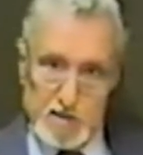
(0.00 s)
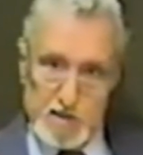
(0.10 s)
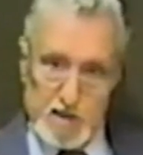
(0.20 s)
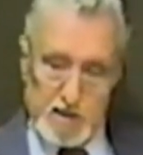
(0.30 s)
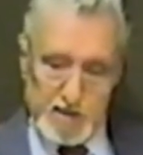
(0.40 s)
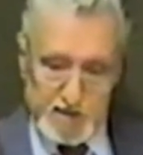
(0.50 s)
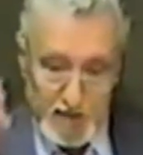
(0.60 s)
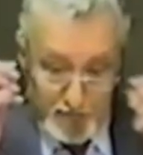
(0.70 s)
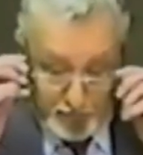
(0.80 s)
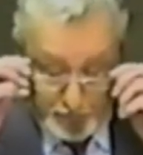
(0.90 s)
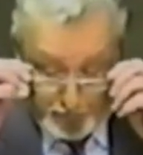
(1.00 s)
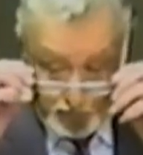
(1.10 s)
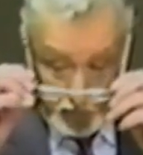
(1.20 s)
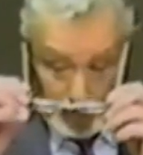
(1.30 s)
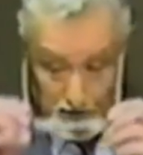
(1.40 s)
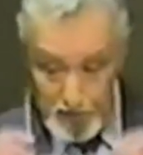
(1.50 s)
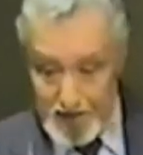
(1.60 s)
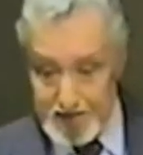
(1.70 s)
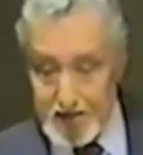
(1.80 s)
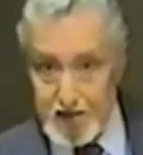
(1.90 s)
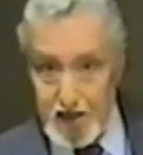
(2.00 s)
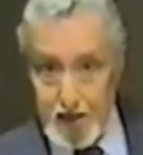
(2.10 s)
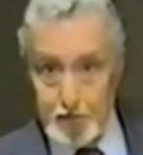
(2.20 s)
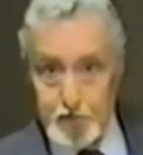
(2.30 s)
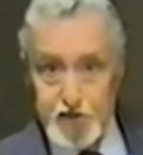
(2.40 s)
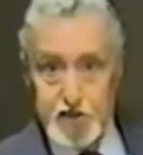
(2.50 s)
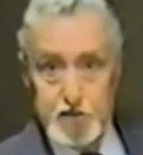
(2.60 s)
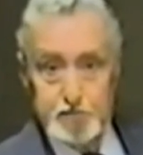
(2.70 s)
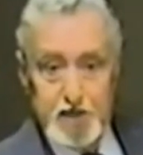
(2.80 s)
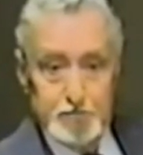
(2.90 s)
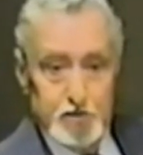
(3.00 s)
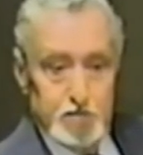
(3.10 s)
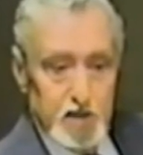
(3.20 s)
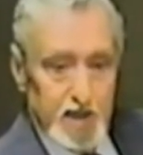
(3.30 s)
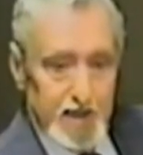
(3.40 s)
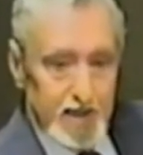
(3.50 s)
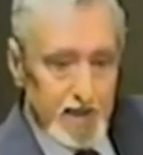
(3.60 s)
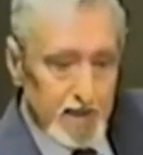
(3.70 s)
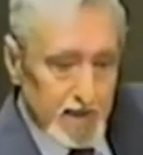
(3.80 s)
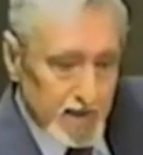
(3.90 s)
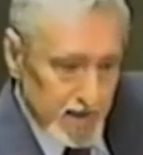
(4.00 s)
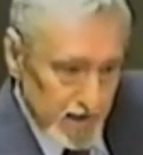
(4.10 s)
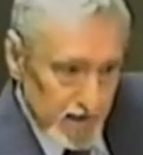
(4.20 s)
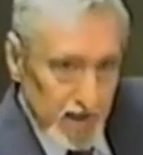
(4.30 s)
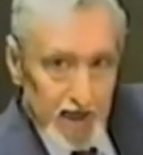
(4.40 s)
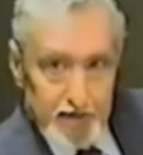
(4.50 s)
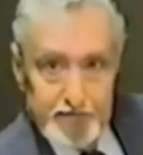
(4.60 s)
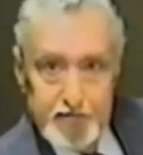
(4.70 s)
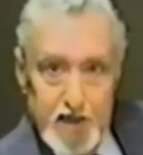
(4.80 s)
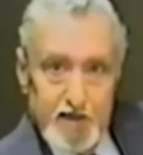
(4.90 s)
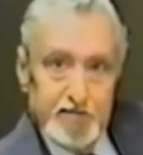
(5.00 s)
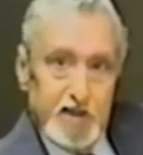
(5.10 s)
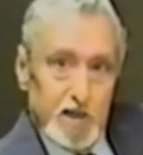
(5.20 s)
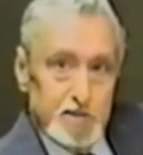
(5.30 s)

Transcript: Now, let's not worry about the games people play in life games.